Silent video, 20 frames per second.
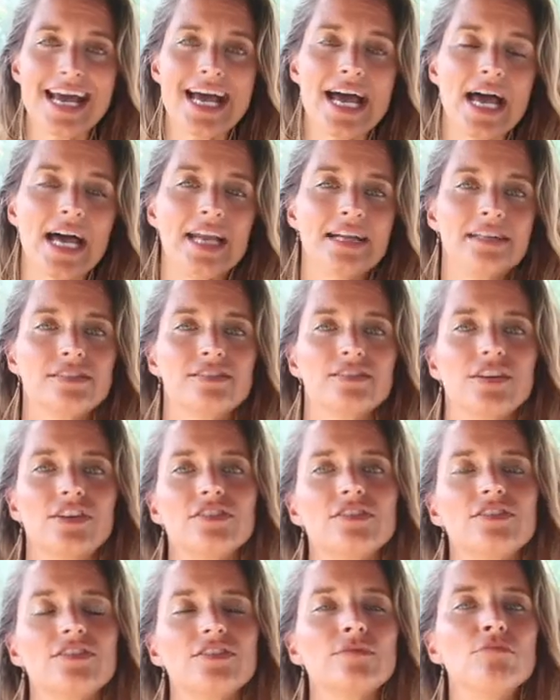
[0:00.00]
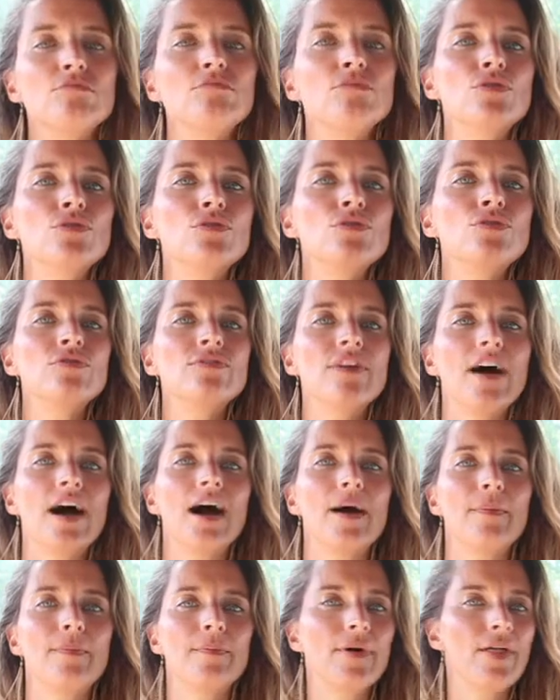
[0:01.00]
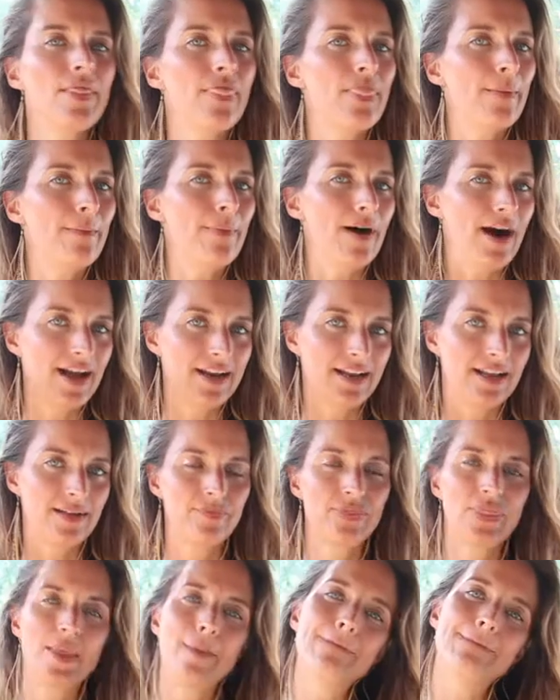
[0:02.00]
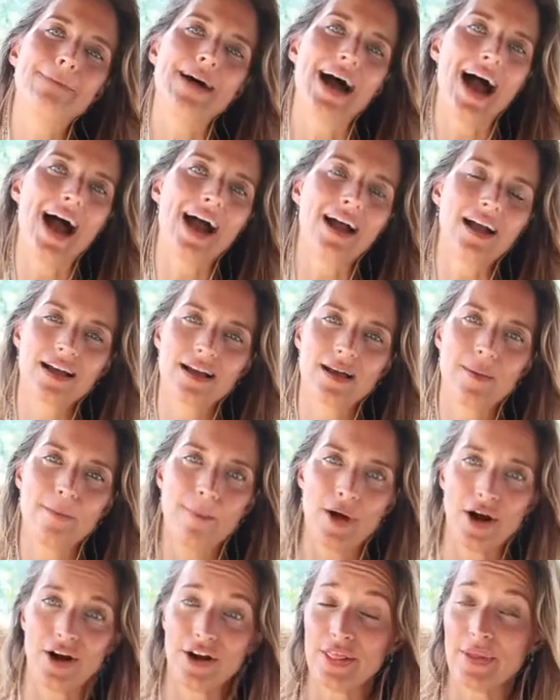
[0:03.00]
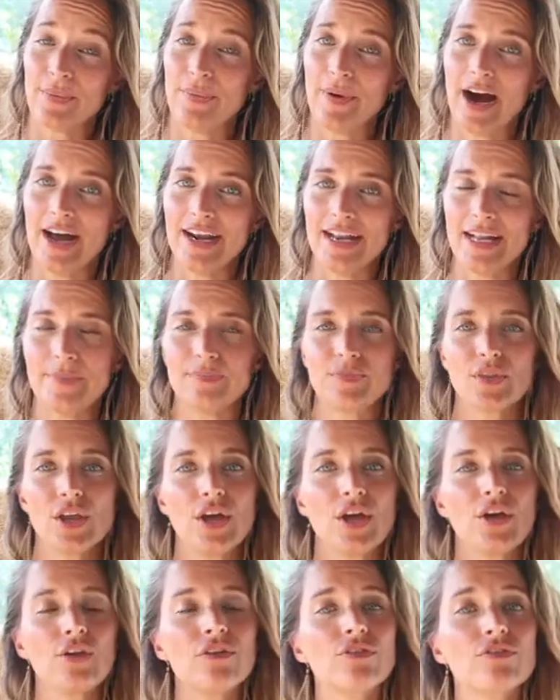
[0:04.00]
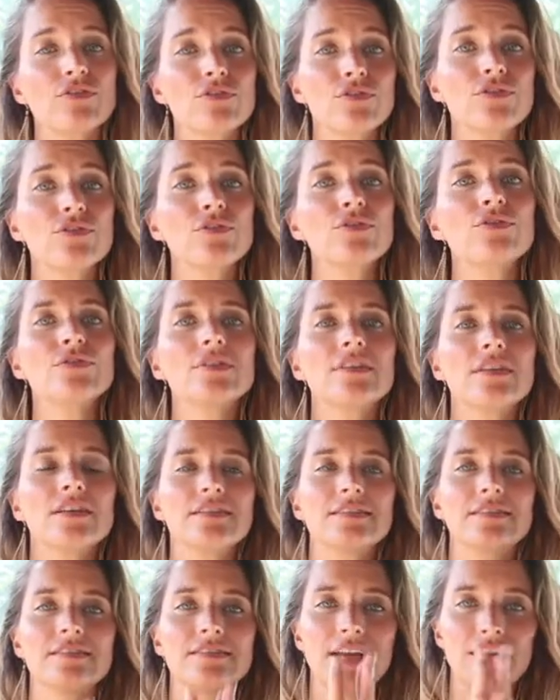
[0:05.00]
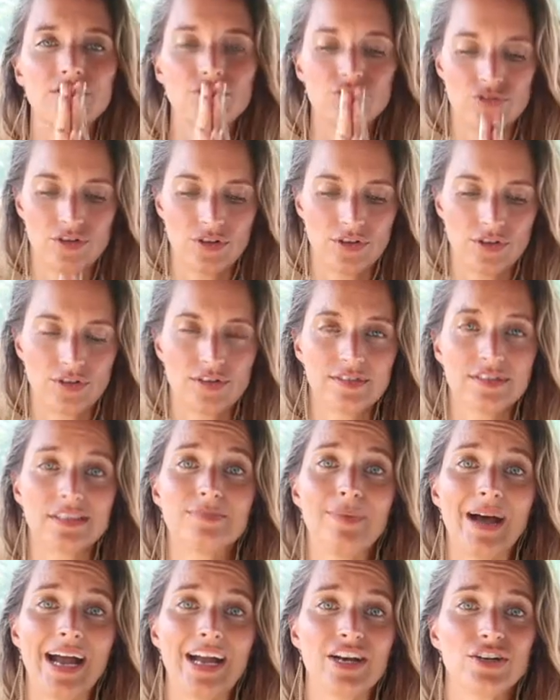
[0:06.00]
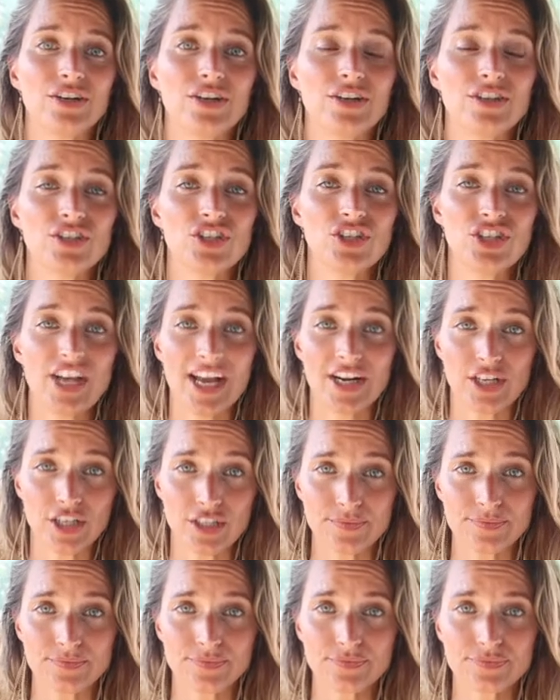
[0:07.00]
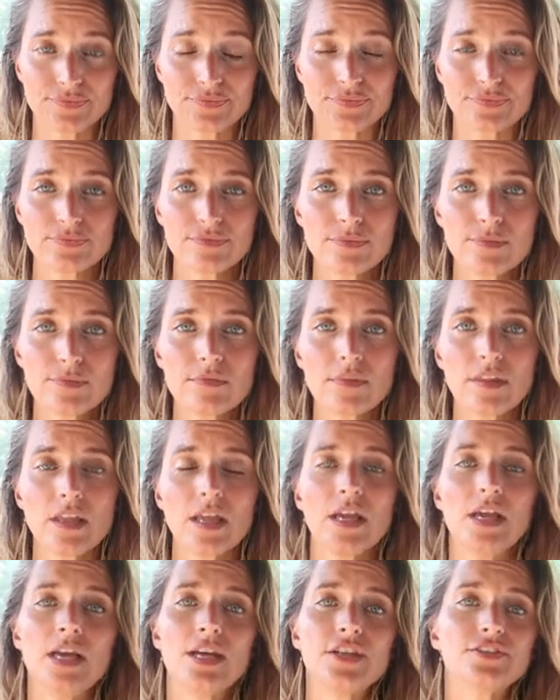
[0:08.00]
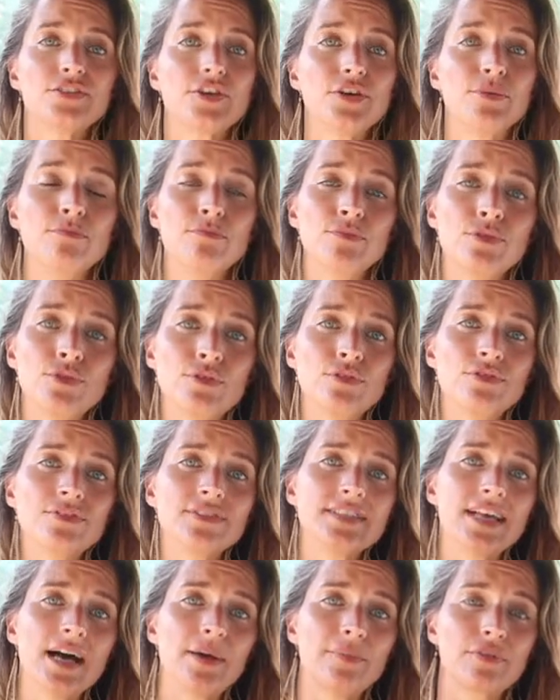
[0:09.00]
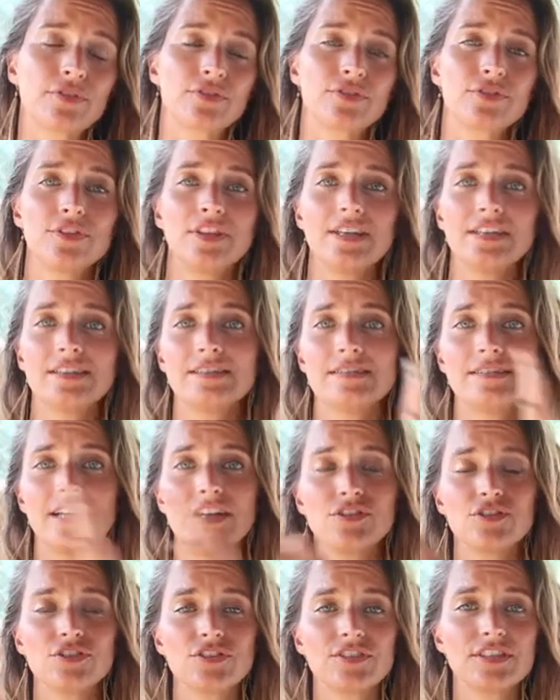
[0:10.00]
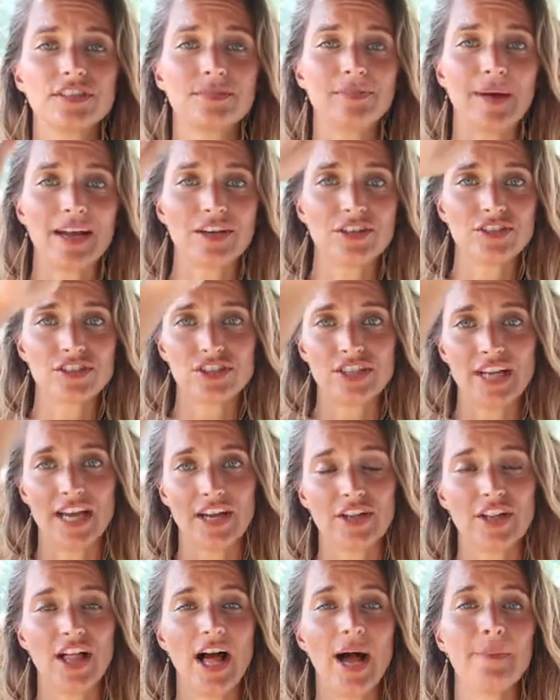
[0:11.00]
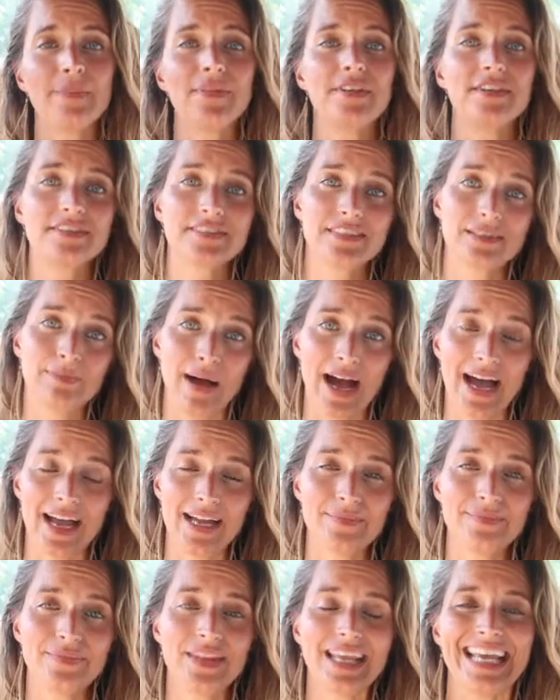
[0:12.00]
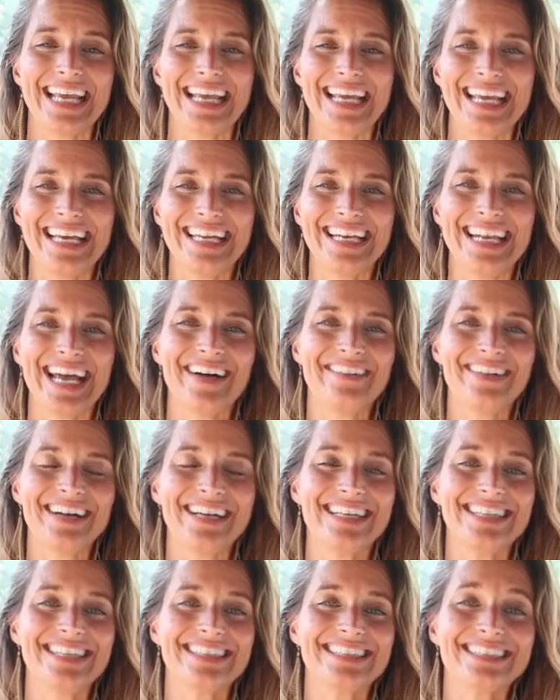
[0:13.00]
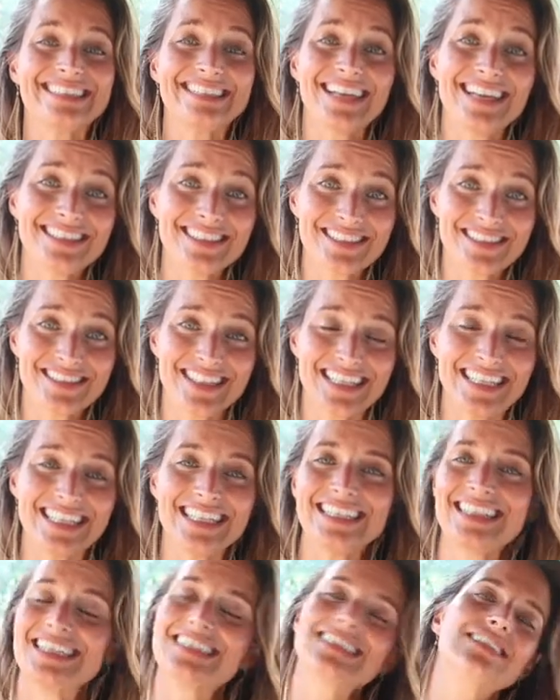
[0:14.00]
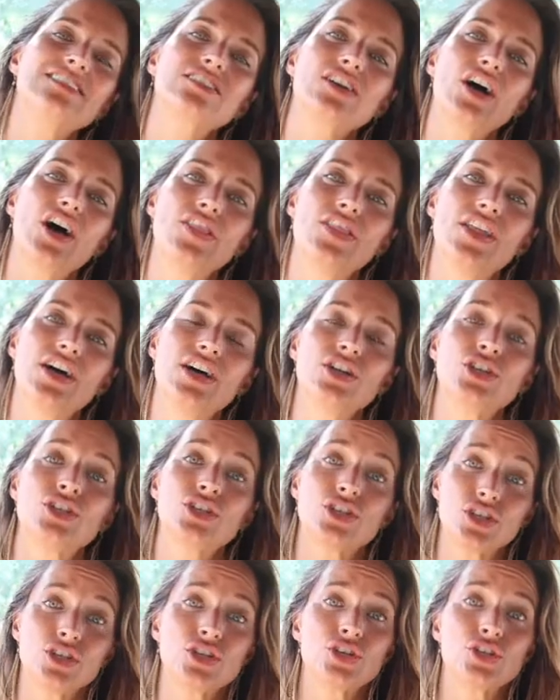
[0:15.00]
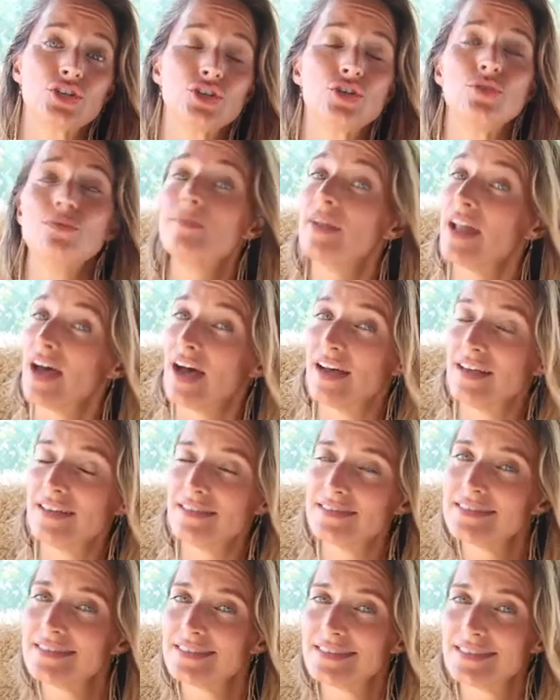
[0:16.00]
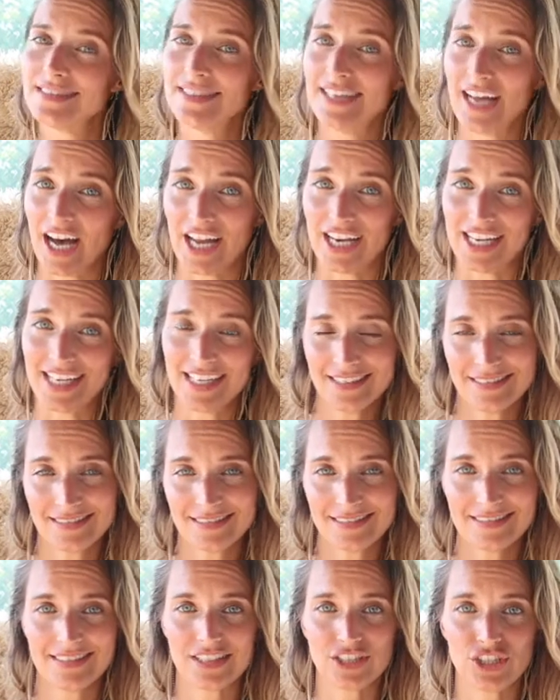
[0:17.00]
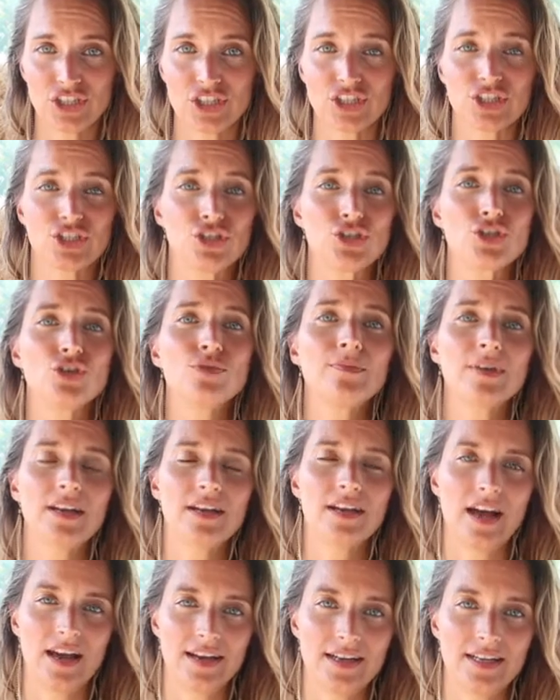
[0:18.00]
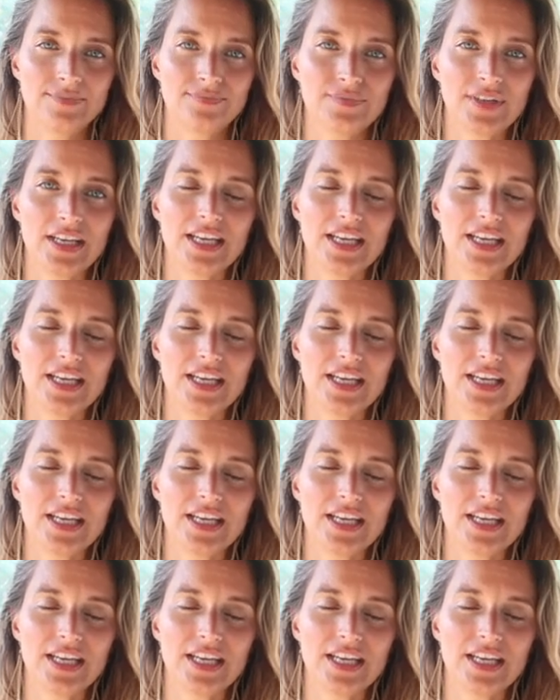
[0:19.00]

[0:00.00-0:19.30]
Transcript: And it starts to move up the body, the back part of the body, through the central spinal channel. So it moves up through the central spinal channel up the spine. And now in Sanskrit, this is called the Shashumna Nadi, the Shashumna Nadi.